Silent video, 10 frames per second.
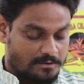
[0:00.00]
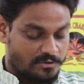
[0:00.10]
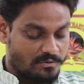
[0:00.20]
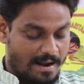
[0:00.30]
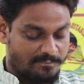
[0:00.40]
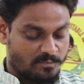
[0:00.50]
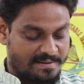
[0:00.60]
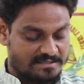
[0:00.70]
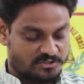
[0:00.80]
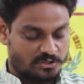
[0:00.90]
So you have to
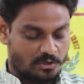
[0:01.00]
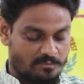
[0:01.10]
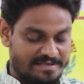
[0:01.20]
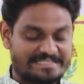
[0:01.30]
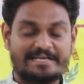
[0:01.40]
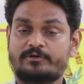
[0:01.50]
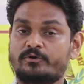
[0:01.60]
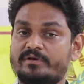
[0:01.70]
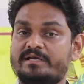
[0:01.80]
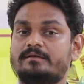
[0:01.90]
mention always
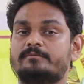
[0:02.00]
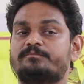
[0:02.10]
electronic,